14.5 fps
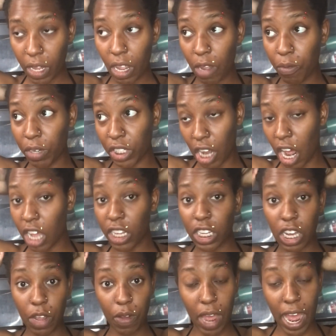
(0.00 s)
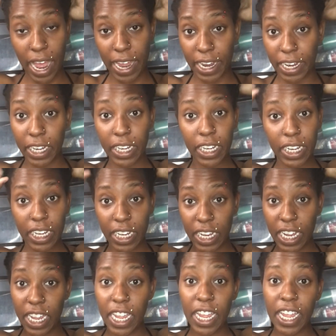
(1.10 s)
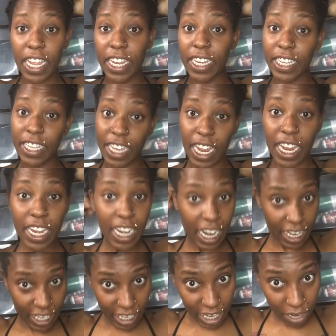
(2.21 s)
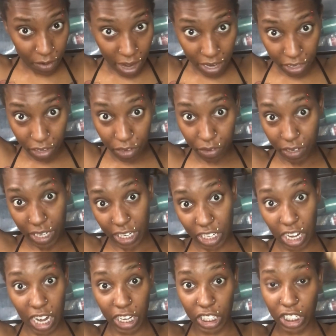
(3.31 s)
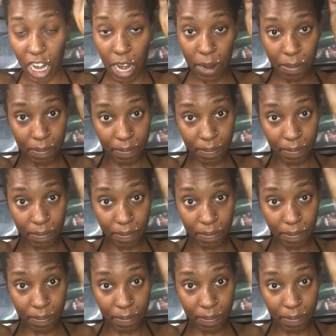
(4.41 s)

Which also, I did not stick around to do TikTok shop.